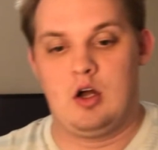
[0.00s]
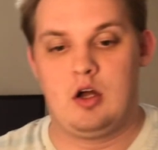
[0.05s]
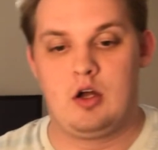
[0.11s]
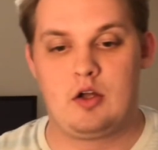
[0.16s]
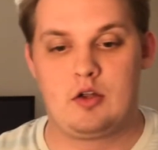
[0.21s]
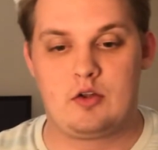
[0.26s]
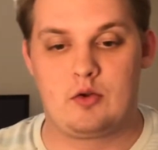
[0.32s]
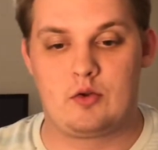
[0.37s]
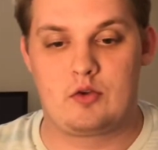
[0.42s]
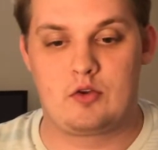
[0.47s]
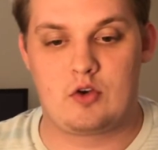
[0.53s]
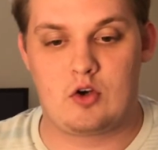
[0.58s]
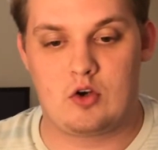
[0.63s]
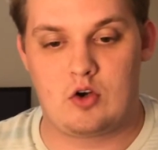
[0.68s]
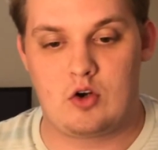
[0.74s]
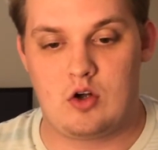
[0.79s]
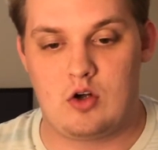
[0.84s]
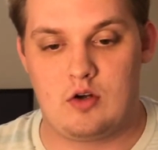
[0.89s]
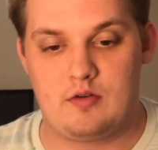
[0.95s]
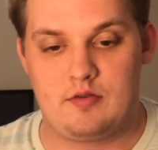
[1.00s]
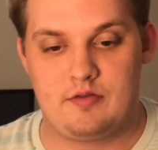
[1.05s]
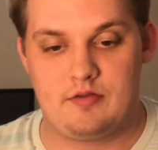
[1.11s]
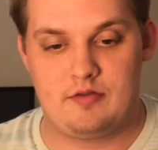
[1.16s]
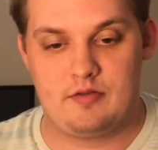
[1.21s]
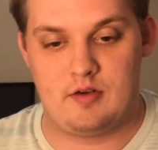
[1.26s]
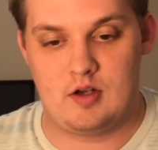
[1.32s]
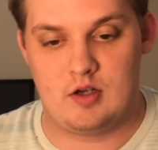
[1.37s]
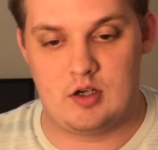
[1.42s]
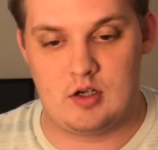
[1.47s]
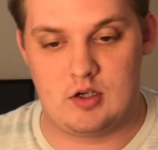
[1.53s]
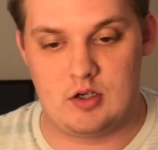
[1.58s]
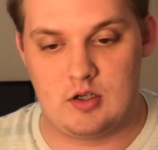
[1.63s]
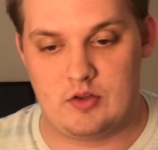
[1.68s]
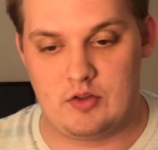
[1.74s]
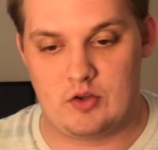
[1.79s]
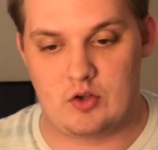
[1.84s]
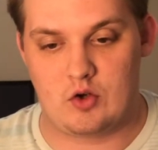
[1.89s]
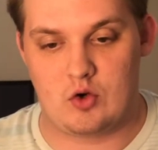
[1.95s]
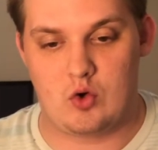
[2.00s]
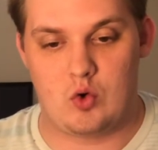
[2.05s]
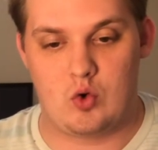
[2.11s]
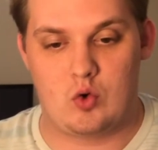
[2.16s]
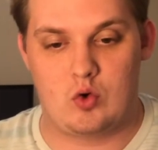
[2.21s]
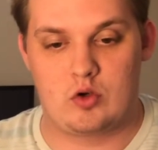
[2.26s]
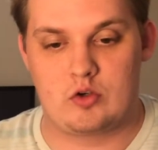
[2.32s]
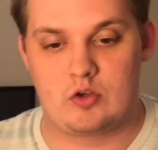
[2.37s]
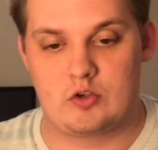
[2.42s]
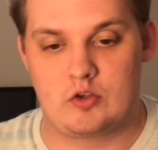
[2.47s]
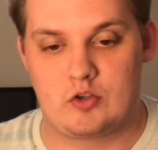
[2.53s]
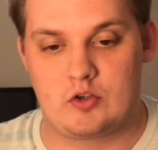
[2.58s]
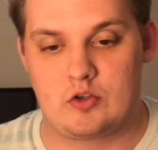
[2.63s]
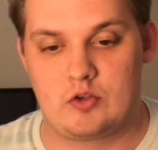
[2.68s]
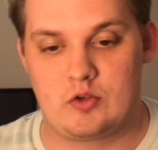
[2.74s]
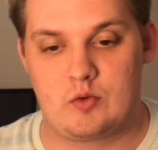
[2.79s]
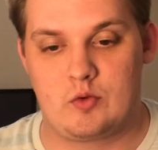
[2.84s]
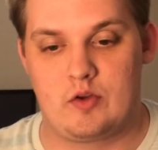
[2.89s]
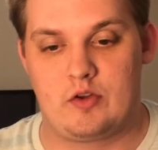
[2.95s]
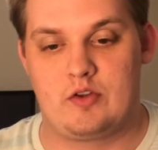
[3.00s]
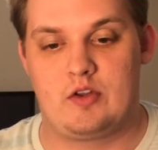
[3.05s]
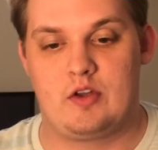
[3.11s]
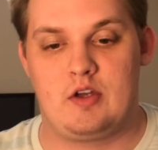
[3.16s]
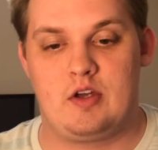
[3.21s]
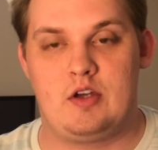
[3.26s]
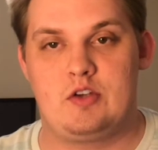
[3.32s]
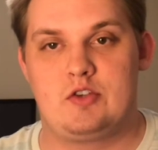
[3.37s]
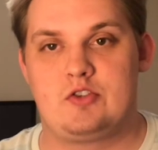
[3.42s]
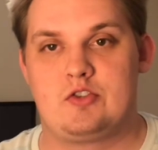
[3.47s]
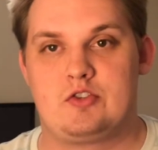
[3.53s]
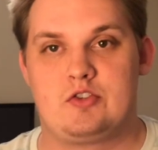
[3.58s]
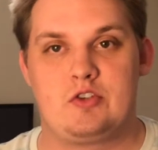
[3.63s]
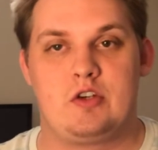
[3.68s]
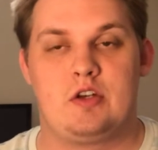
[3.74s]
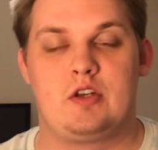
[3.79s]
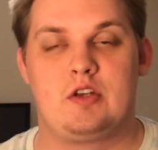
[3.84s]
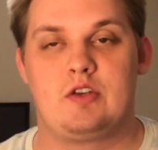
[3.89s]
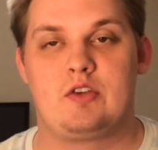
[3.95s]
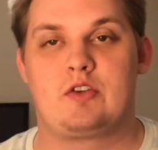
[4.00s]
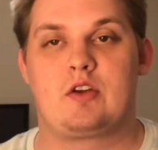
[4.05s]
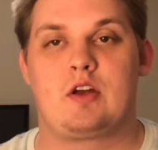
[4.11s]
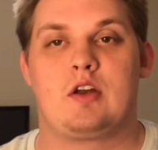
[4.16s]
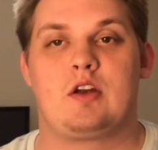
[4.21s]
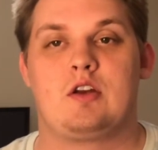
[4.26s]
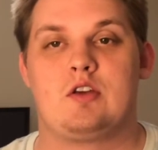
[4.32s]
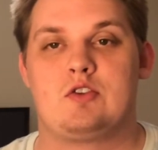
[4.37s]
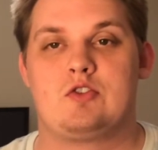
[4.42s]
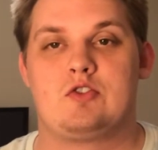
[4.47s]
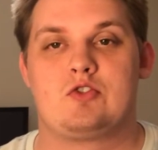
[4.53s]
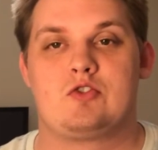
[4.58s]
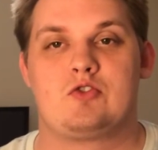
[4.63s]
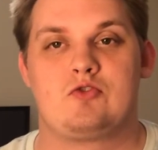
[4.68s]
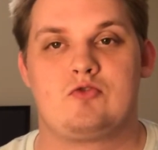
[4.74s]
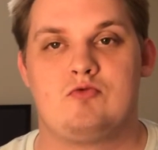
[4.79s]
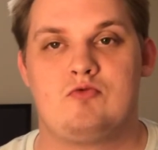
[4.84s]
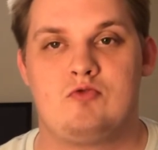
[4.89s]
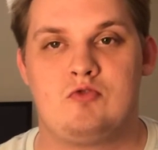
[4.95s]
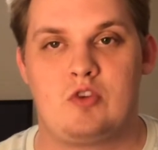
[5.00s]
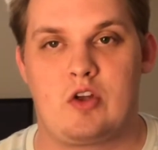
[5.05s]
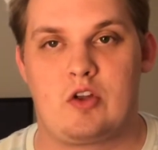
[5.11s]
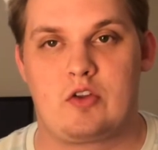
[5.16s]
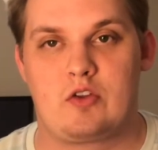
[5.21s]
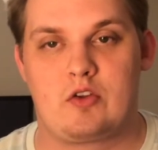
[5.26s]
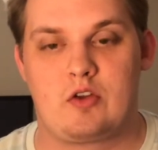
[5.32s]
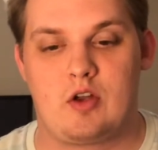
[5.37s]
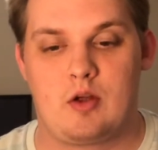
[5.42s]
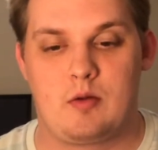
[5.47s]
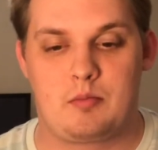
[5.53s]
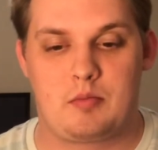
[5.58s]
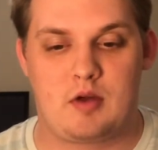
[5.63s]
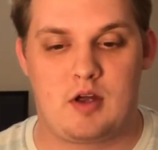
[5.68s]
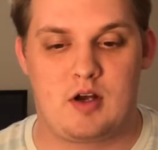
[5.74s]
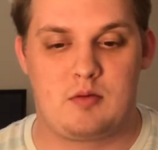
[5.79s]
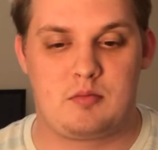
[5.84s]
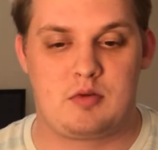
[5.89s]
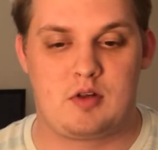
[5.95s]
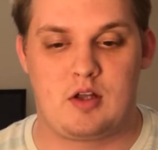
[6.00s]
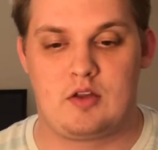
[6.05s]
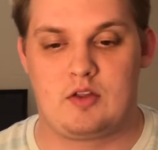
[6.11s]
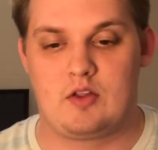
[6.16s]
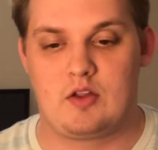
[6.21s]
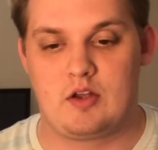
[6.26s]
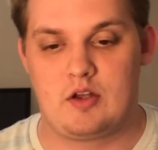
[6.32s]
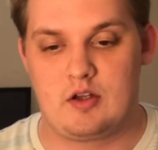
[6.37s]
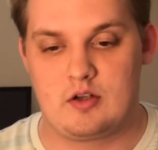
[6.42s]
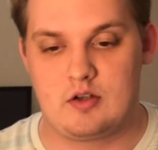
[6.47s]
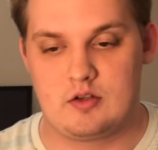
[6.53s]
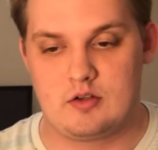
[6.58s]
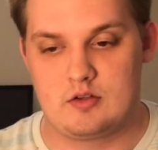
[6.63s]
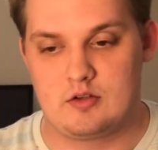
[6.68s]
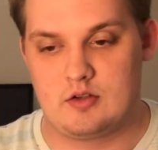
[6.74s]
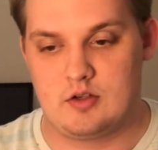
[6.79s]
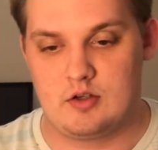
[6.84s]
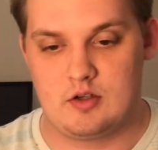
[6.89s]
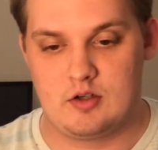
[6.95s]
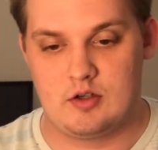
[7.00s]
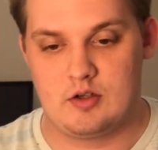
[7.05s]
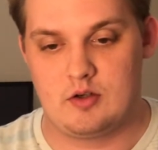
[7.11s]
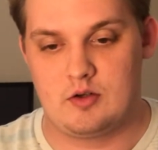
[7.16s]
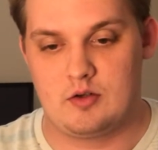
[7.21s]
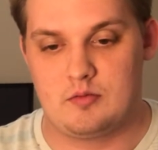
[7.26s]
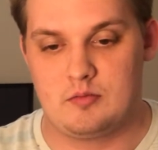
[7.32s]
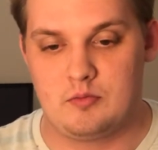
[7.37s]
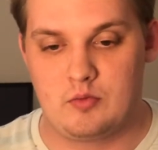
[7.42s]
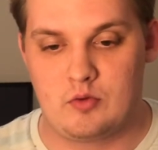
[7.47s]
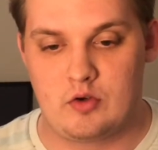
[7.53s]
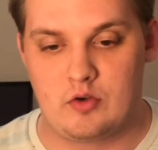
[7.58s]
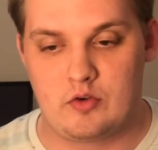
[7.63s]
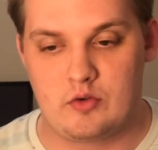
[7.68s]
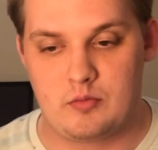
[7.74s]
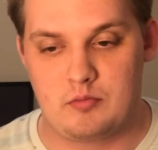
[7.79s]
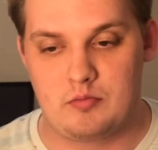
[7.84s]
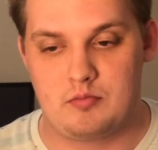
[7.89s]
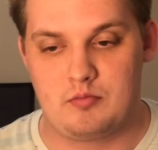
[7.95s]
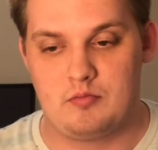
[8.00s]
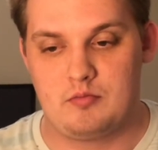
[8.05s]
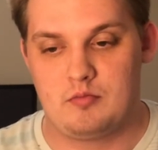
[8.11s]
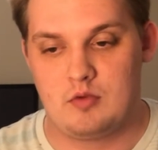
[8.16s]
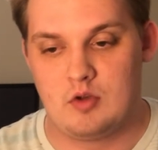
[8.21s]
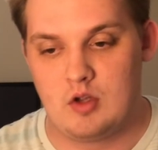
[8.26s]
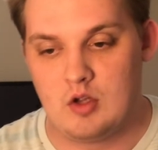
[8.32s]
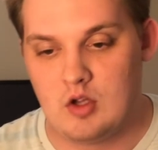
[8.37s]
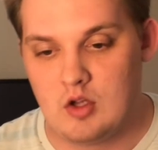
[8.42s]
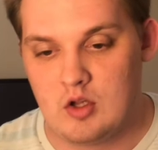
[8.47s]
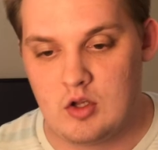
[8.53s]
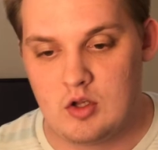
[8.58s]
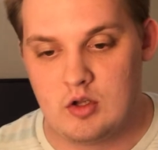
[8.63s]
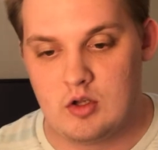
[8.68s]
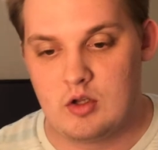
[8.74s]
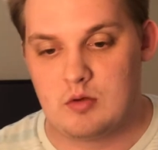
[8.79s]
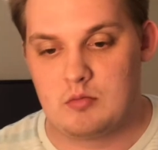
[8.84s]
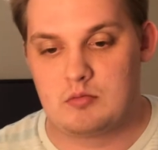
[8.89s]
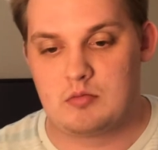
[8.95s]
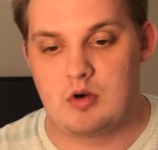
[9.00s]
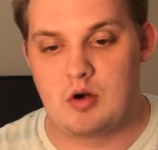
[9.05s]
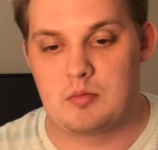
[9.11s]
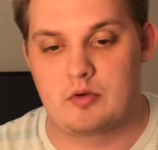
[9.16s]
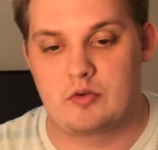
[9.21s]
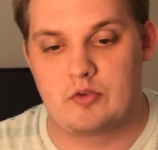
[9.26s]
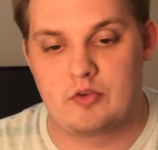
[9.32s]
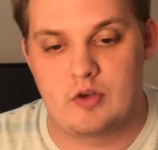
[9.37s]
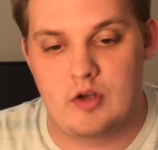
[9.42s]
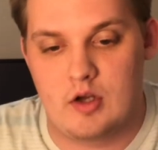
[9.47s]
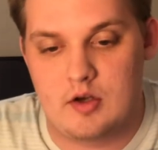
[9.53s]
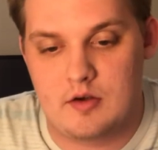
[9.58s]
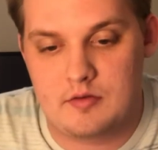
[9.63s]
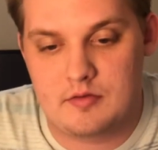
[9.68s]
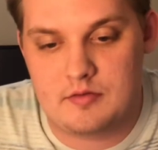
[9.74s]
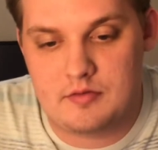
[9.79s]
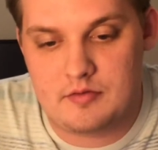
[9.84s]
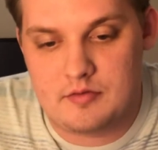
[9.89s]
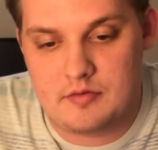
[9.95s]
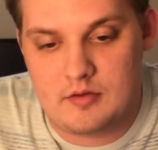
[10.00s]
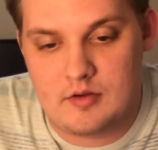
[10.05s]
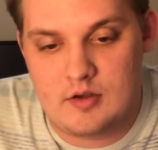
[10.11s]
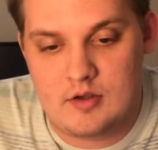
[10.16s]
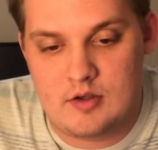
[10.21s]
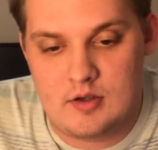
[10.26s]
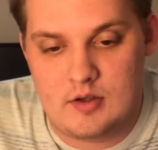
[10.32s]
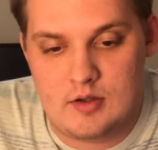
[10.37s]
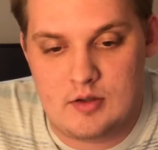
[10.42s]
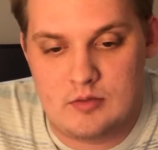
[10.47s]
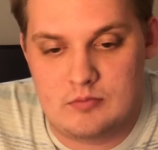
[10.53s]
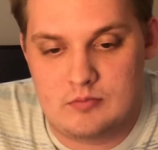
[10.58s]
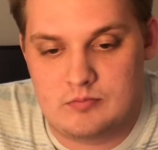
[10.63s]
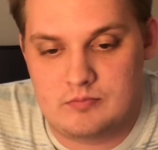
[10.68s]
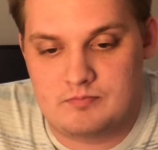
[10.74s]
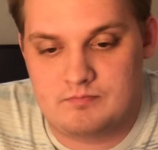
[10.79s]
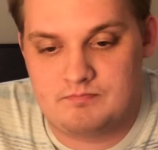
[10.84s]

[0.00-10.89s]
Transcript: So start off in the corner, we see Ishin is kind of just dressed up, kind of plainly, wearing some proper stuff. And